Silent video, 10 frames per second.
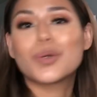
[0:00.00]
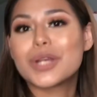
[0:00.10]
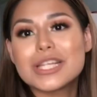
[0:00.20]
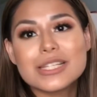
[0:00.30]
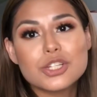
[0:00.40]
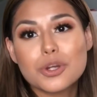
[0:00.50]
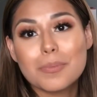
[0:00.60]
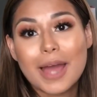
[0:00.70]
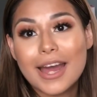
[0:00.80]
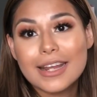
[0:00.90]
crazy
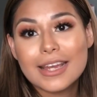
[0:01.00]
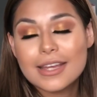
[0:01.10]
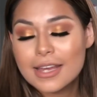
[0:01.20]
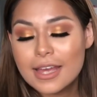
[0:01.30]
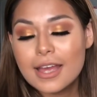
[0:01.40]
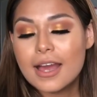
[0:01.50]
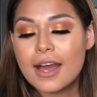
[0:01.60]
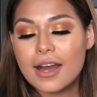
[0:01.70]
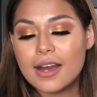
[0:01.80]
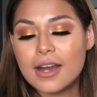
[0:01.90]
dramatic.
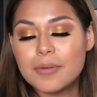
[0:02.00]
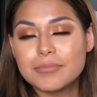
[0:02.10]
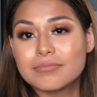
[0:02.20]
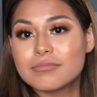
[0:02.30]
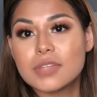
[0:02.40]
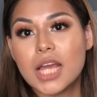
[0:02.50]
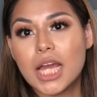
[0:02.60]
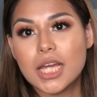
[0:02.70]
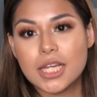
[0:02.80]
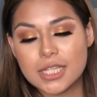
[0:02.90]

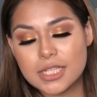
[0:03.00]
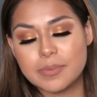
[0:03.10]
It